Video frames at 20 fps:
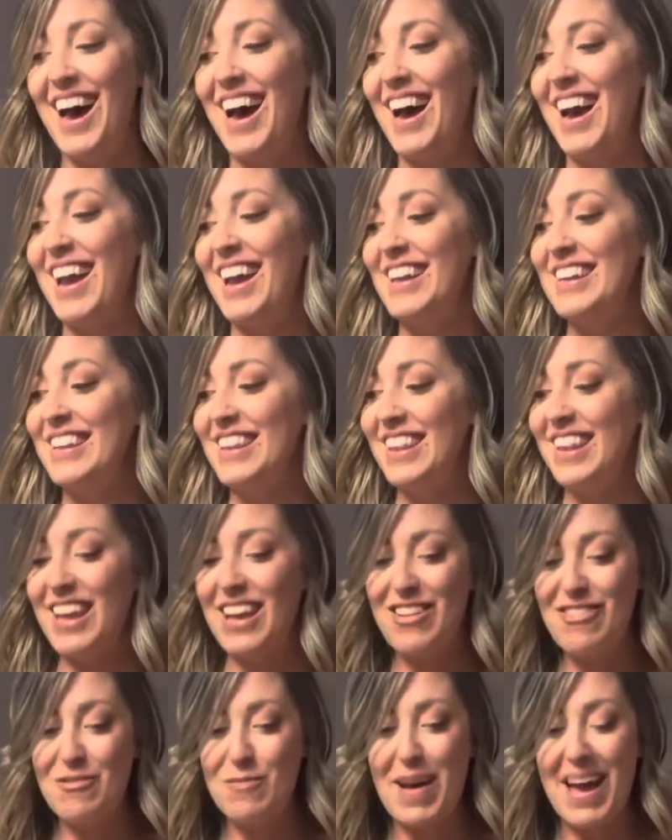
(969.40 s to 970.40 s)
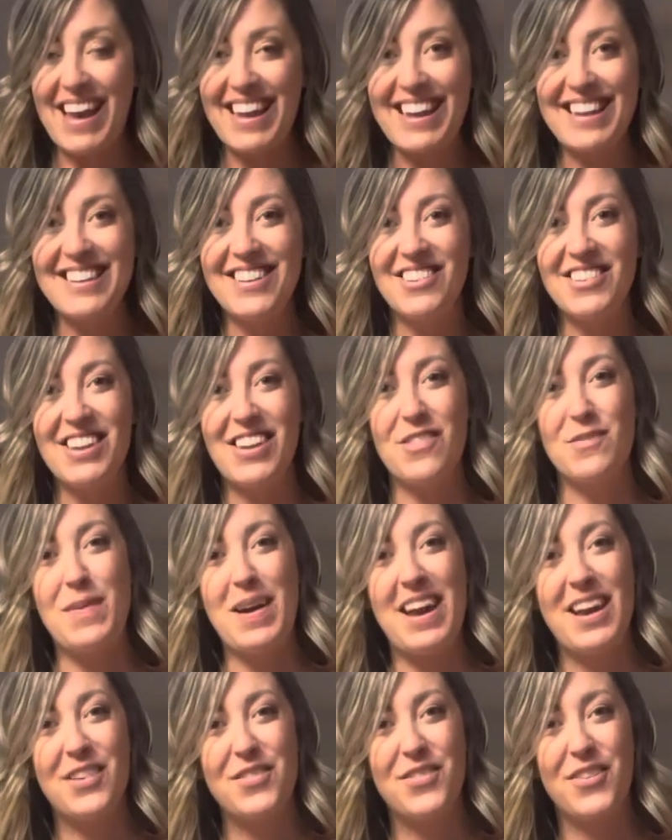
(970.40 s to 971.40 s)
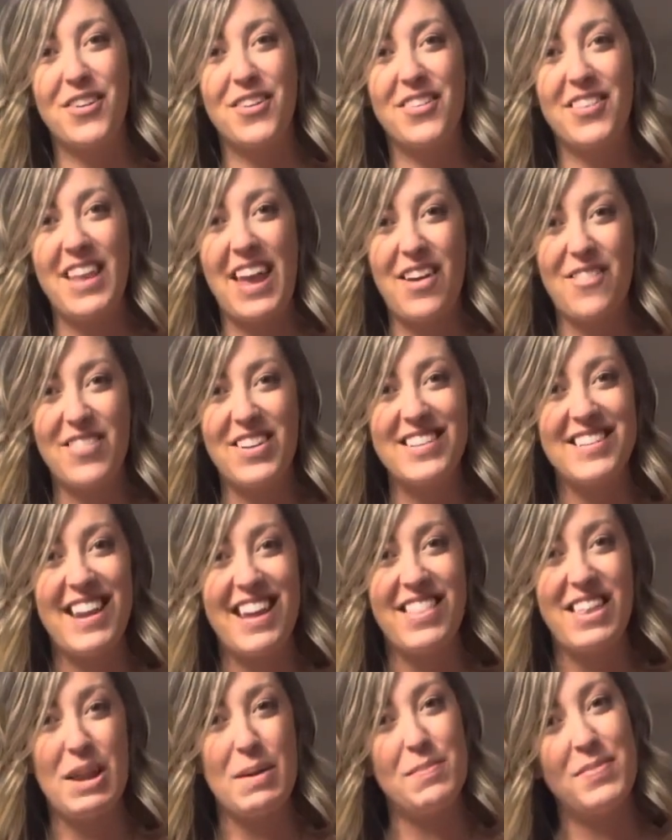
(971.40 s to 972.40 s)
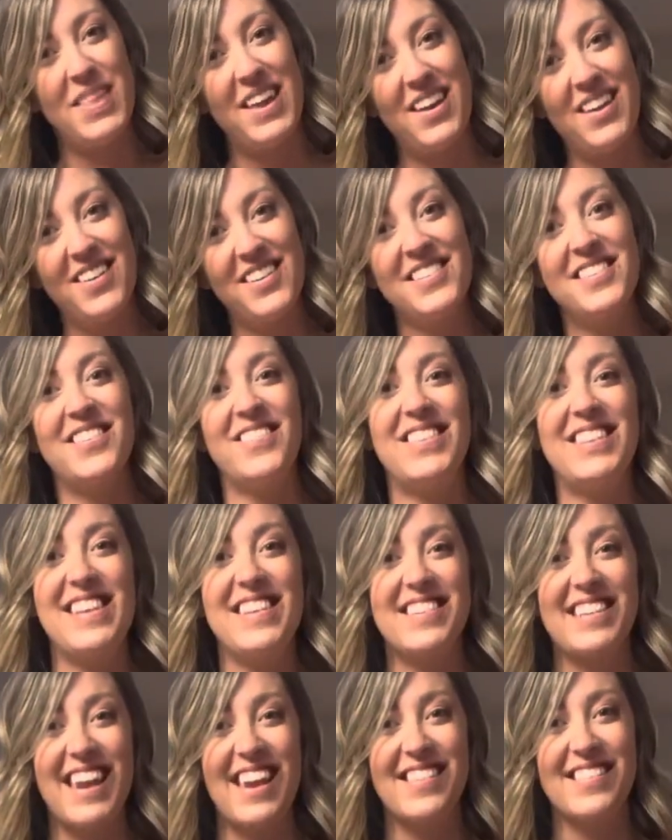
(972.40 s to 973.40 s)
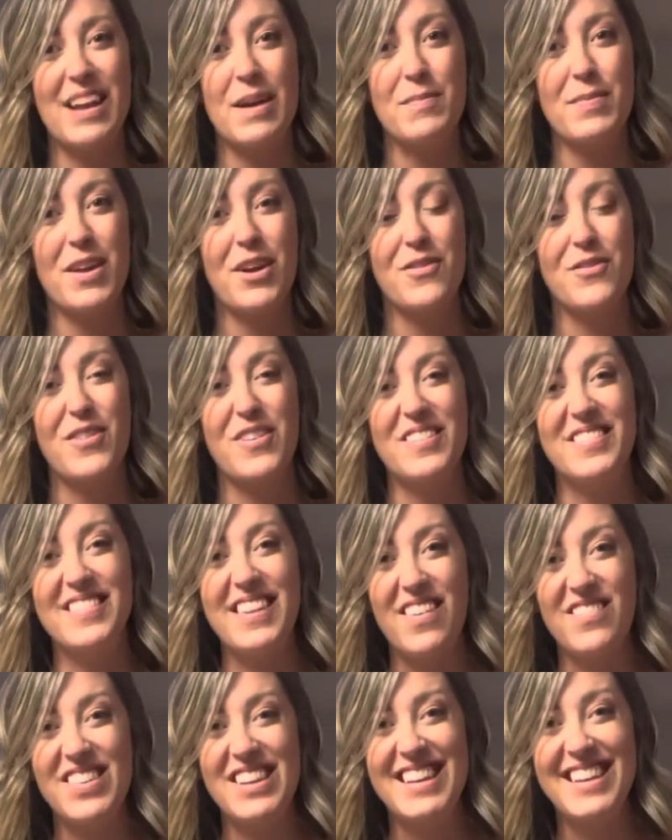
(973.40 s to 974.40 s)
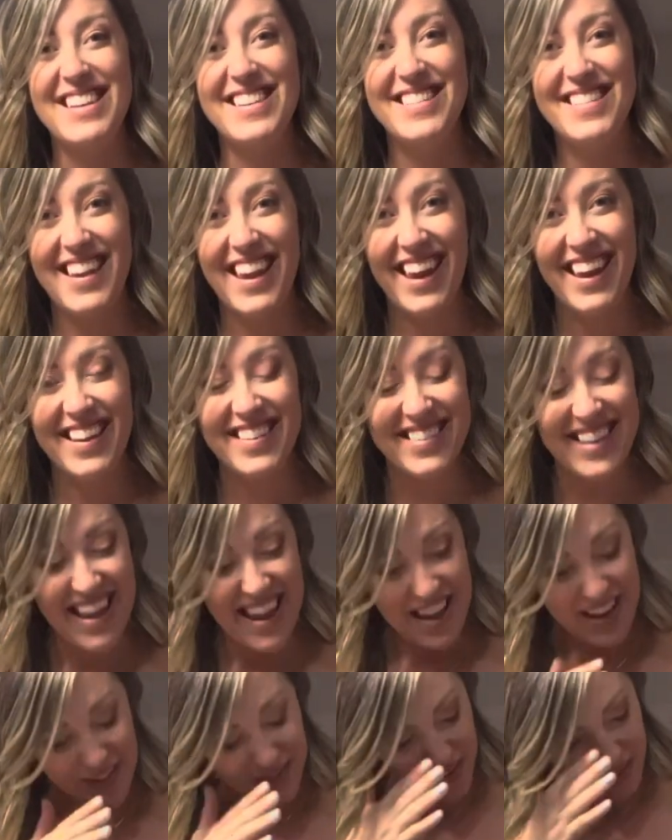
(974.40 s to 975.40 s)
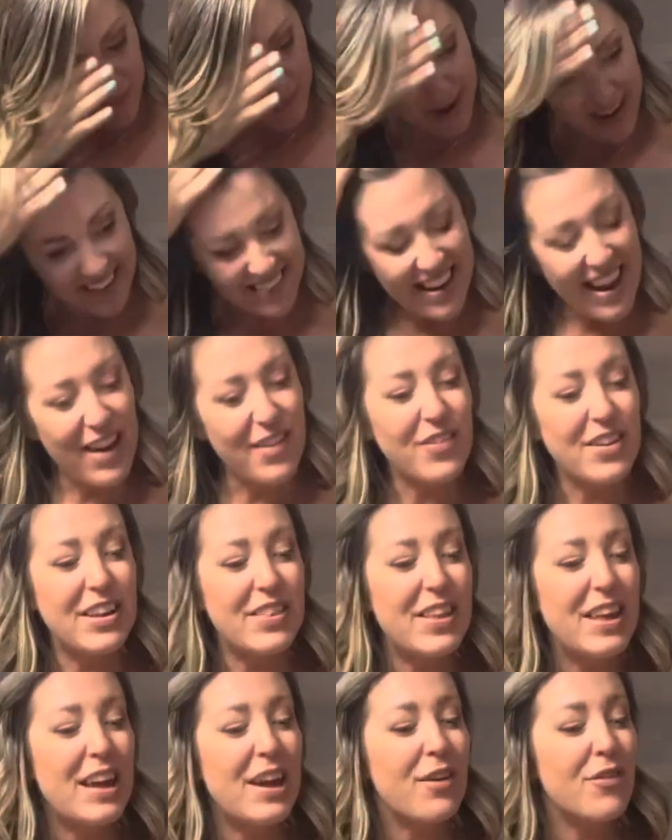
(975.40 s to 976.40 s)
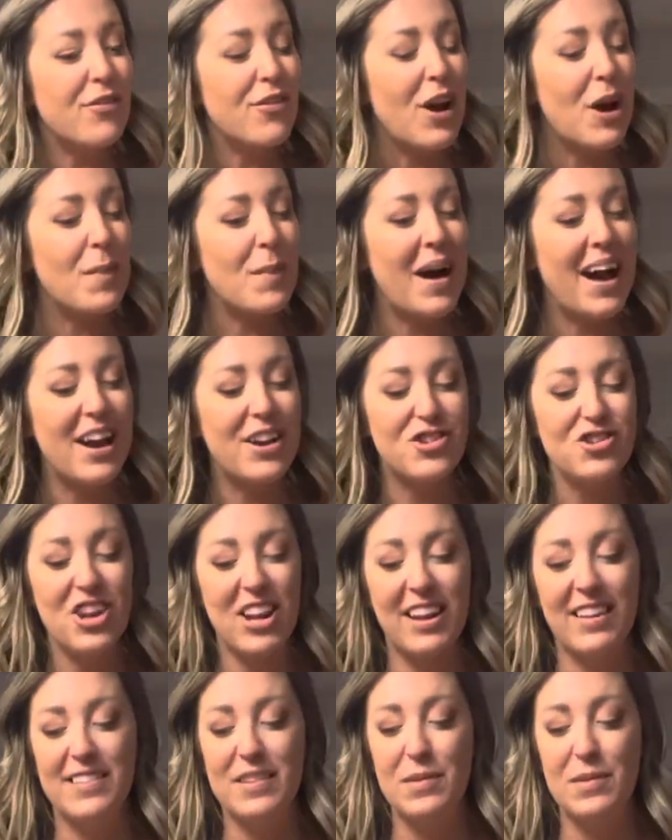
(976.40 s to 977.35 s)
I love packing little gift bags for every day that I'm there. So in this case, I'm there for seven days. So I've packed everything from hygienic